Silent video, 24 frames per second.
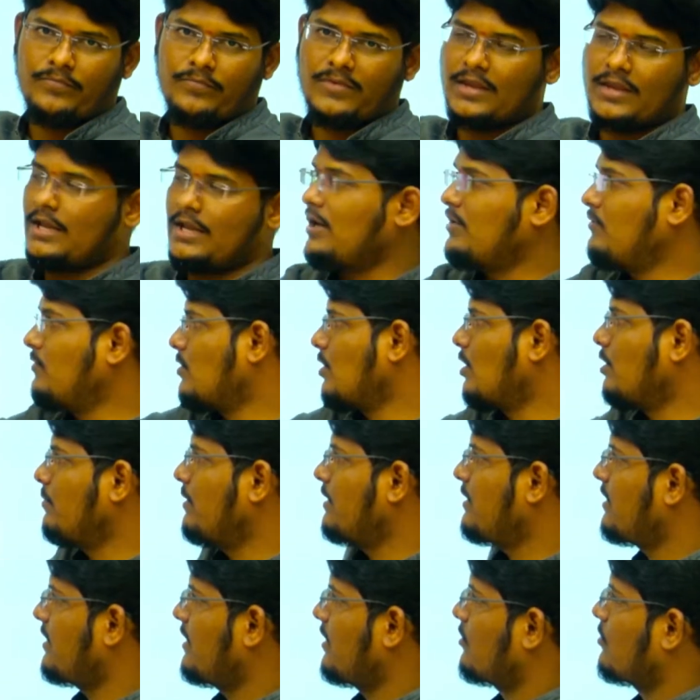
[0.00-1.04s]
Environment
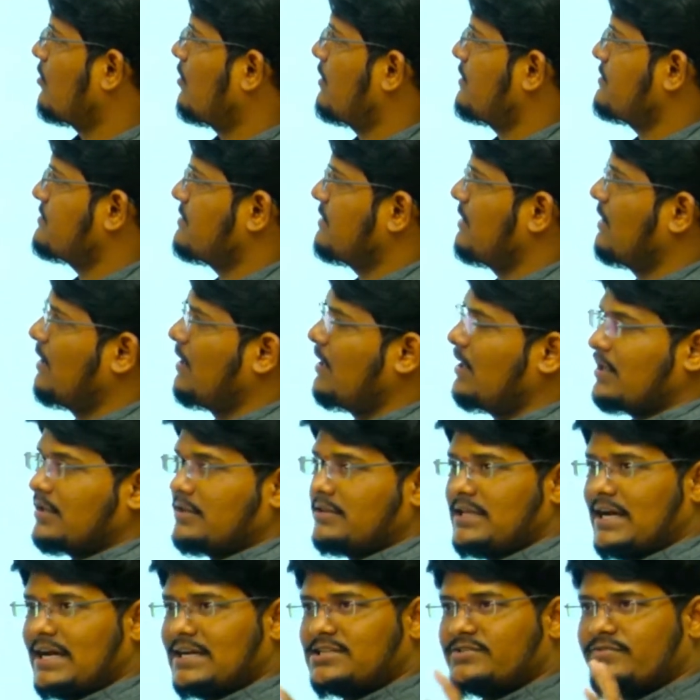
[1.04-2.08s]
and ecology.
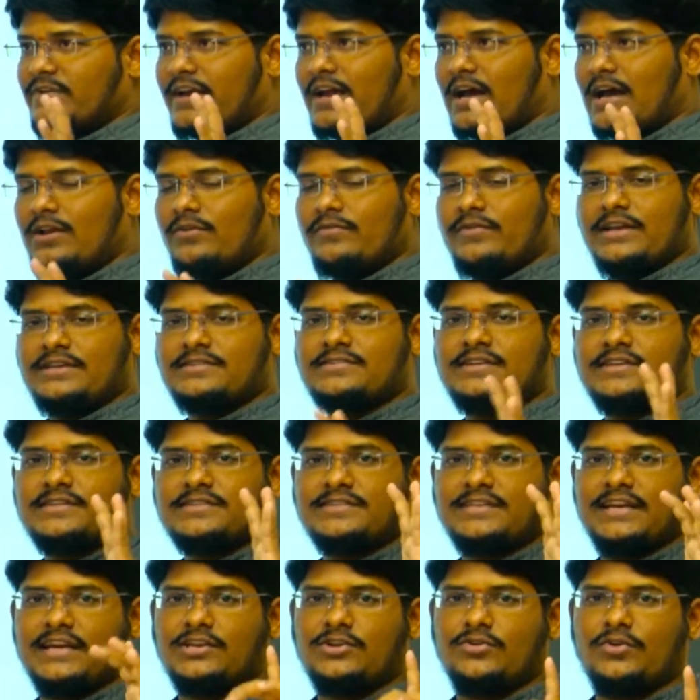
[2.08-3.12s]
That's why always
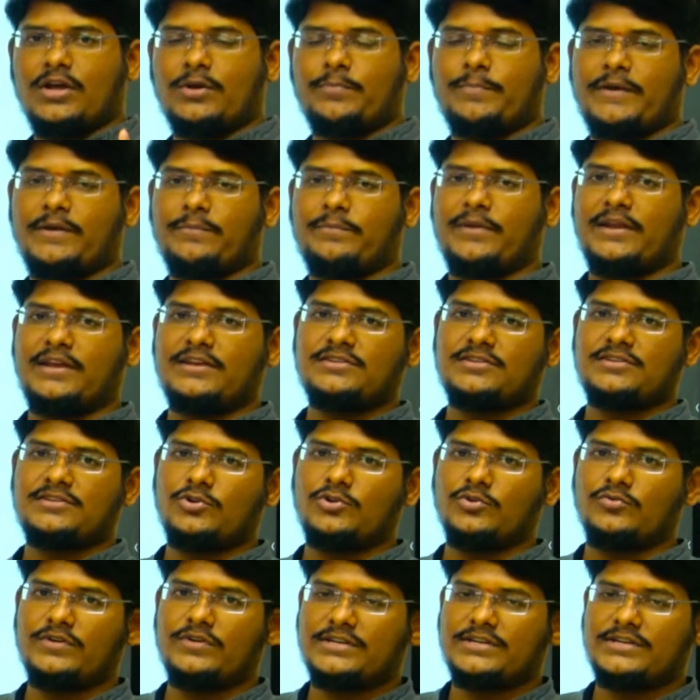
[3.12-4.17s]
restrict your preparation
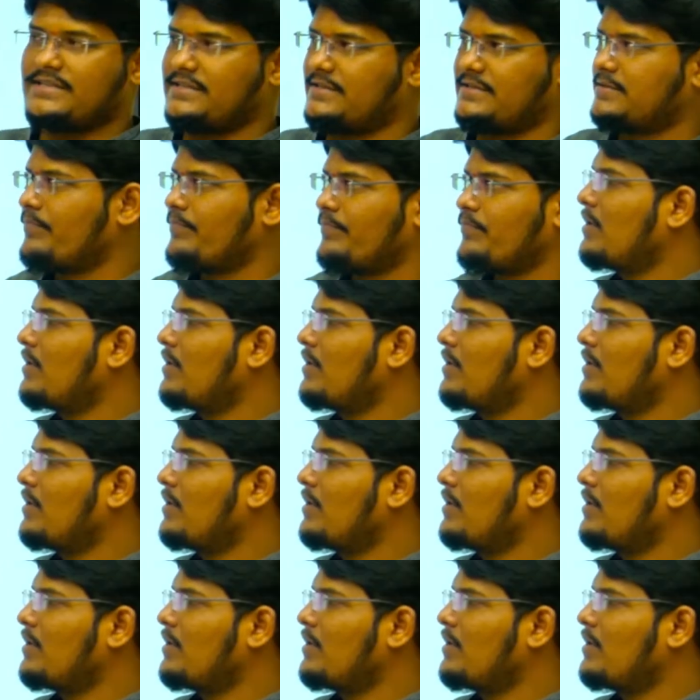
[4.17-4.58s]
towards this.